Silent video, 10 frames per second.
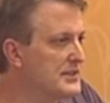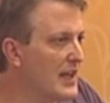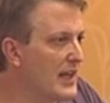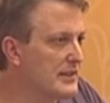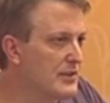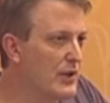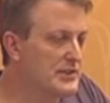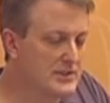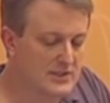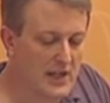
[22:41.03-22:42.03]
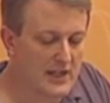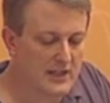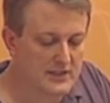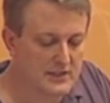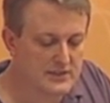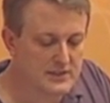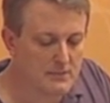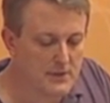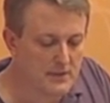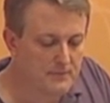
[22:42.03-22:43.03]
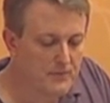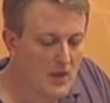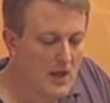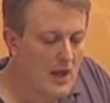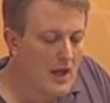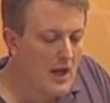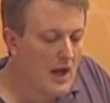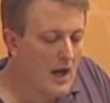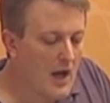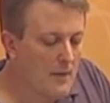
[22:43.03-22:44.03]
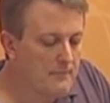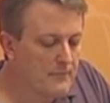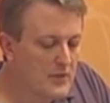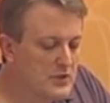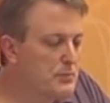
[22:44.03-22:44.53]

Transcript: the psych crazy psychic does something. Um, there's